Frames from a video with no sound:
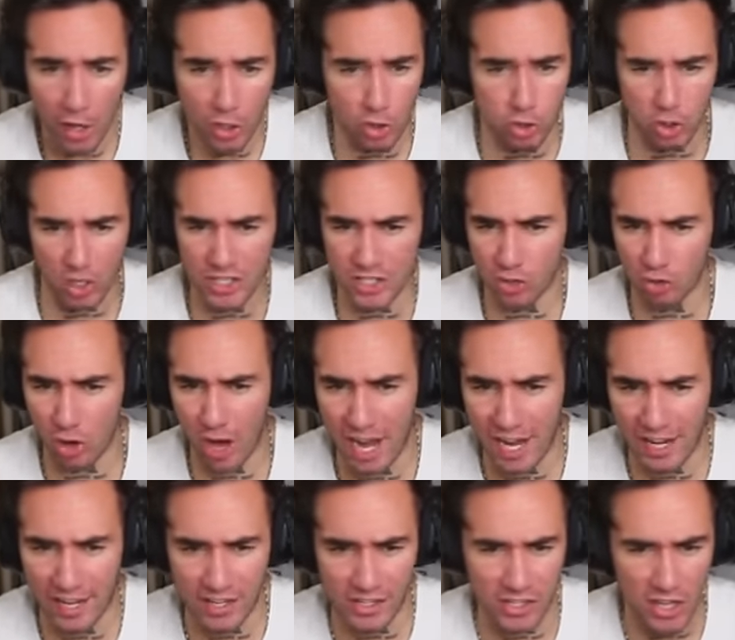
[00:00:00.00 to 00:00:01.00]
Chris
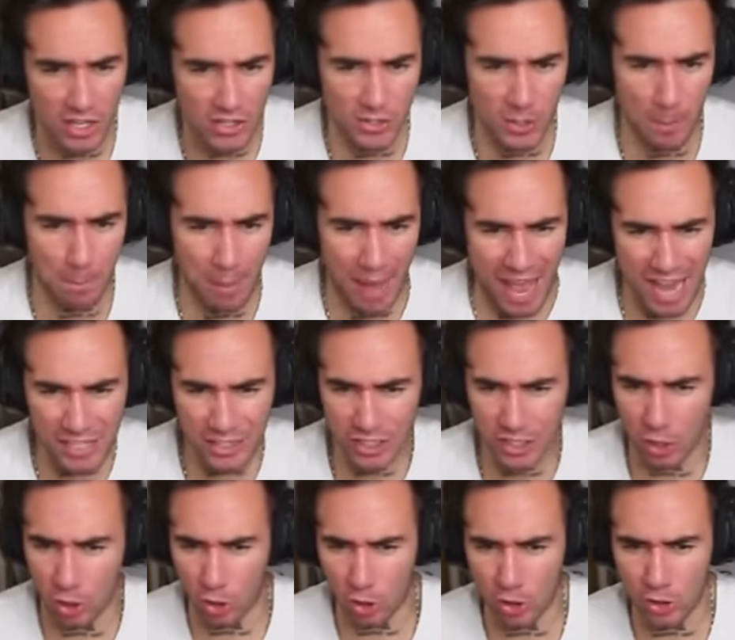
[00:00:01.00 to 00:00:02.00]
Reyes,
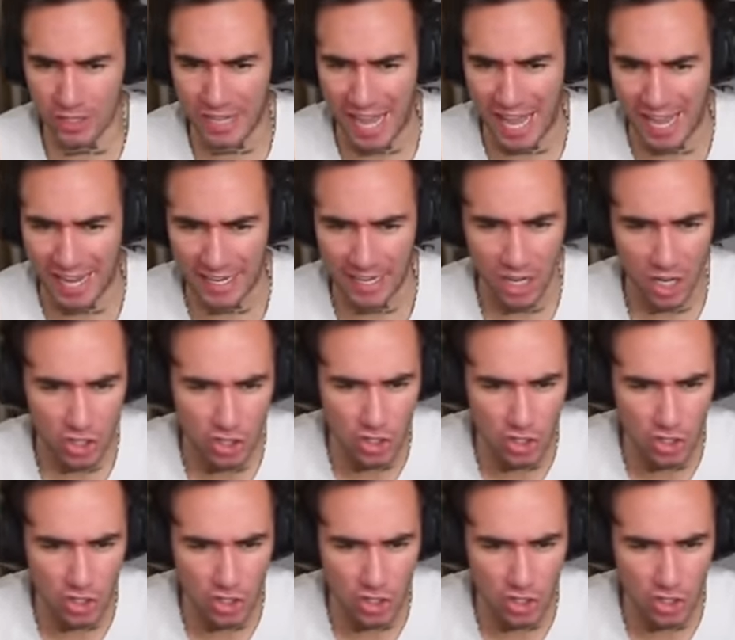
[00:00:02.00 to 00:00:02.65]
Sebastian Urday,